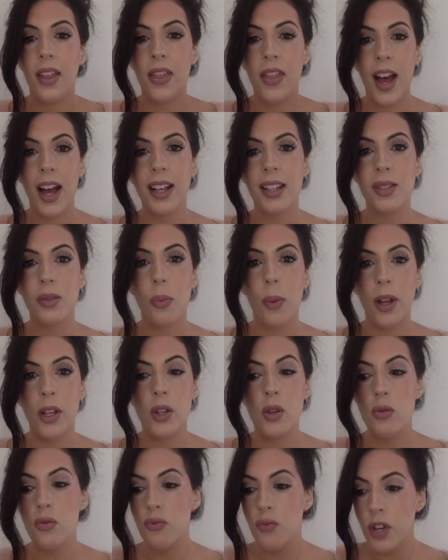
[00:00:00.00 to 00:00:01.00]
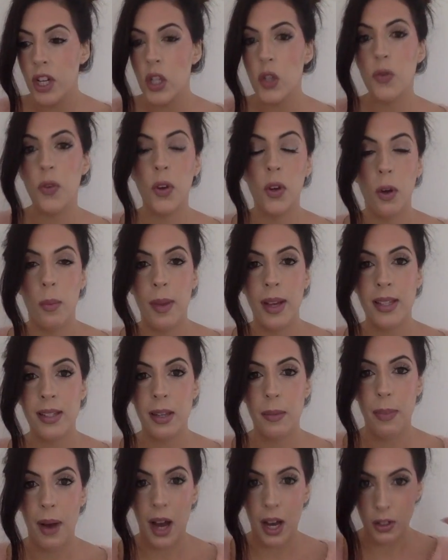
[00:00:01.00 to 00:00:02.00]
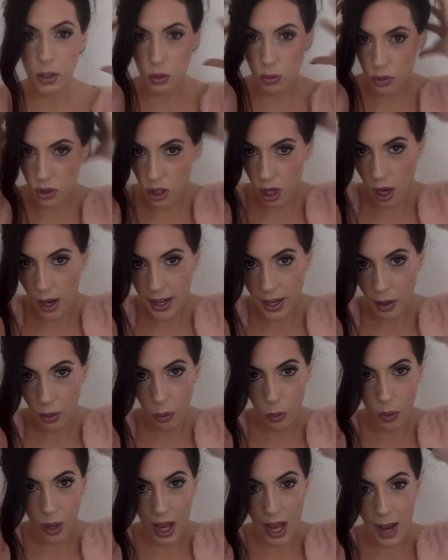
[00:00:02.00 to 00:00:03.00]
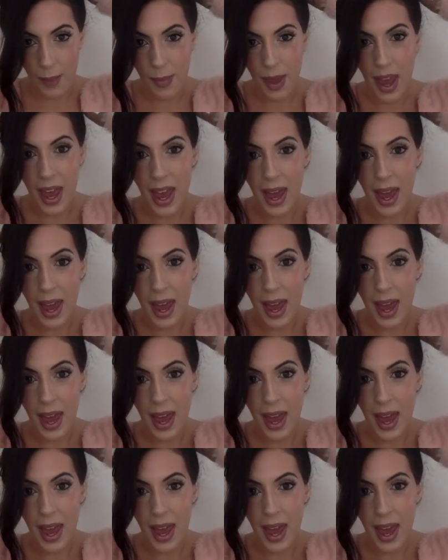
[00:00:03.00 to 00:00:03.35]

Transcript: That's when you reach for your messy bun, you tie it all up.